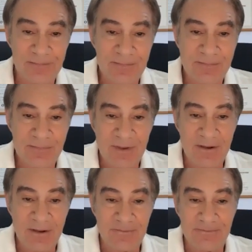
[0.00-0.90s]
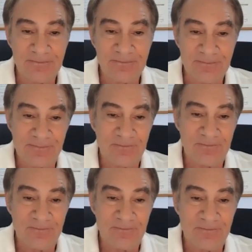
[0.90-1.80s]

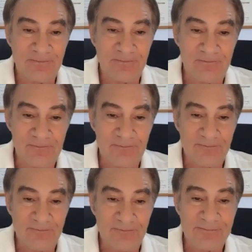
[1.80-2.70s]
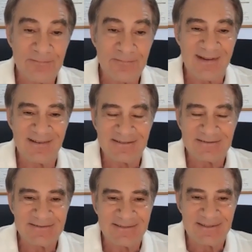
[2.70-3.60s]

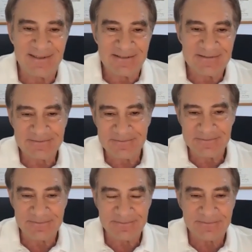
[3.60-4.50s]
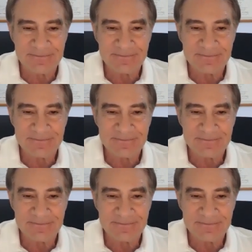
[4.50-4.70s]
(not speaking)